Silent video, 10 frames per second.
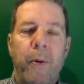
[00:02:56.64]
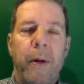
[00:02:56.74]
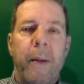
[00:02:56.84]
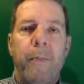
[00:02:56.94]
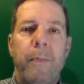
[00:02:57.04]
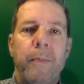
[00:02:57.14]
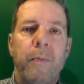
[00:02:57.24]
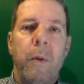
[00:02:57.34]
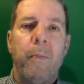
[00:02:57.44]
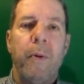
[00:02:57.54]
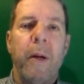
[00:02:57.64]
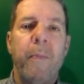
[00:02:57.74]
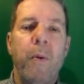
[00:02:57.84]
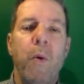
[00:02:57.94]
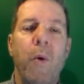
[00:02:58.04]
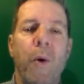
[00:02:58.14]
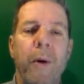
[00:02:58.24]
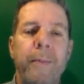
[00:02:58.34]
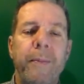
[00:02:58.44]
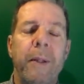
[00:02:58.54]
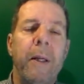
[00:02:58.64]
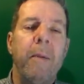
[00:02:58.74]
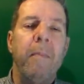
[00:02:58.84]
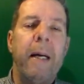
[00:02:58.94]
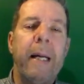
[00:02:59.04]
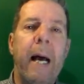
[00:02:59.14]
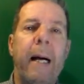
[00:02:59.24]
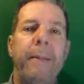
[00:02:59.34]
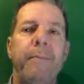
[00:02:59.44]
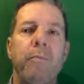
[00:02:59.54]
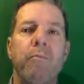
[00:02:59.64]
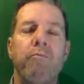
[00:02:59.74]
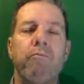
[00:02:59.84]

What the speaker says: pretty poor. You know, my dad,